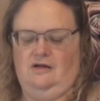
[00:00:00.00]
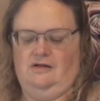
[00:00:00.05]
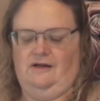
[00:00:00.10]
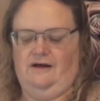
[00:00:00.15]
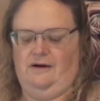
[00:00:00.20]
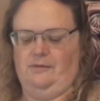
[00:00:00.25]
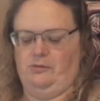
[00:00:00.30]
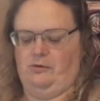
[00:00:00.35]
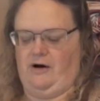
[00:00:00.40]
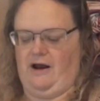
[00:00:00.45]

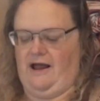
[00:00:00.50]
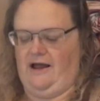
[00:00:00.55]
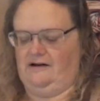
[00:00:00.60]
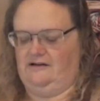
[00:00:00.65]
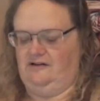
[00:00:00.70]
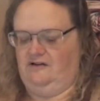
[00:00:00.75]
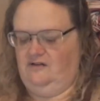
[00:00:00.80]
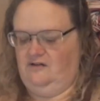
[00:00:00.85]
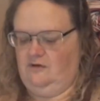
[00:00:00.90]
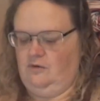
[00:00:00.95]
like a
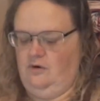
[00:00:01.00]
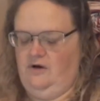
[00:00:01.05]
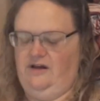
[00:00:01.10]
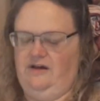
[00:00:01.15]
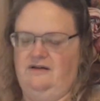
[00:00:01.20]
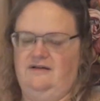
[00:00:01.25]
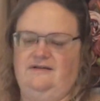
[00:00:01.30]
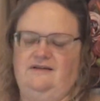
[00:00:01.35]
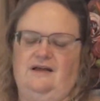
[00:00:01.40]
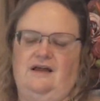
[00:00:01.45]
practice
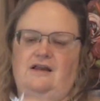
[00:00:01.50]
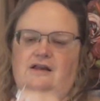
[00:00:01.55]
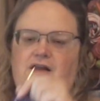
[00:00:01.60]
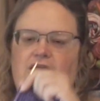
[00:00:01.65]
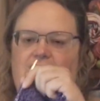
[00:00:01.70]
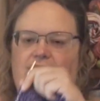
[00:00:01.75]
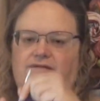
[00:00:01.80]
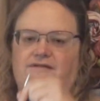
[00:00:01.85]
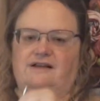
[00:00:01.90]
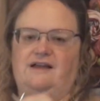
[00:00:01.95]
quiz, and you
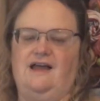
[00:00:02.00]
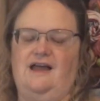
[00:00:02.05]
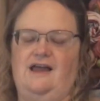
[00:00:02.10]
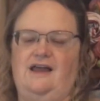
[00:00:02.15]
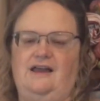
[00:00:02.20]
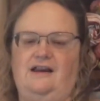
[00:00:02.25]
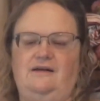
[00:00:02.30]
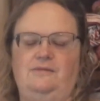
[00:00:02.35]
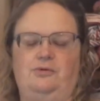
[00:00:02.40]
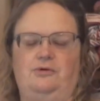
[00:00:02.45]
have to get
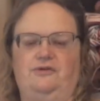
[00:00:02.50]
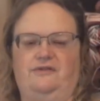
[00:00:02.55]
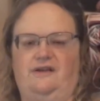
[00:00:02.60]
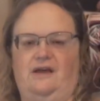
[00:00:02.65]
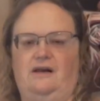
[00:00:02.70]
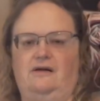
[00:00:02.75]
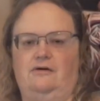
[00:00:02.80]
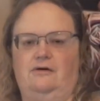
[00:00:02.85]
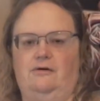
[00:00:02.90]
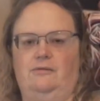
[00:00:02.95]

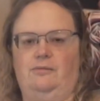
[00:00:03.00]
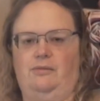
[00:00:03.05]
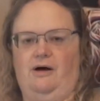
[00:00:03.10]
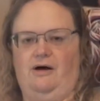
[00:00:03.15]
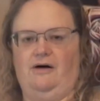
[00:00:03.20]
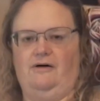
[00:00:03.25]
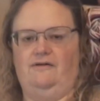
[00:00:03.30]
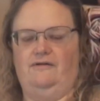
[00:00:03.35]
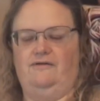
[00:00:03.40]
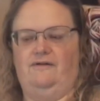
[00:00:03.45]
80% or
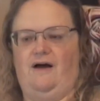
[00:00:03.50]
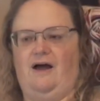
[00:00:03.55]
above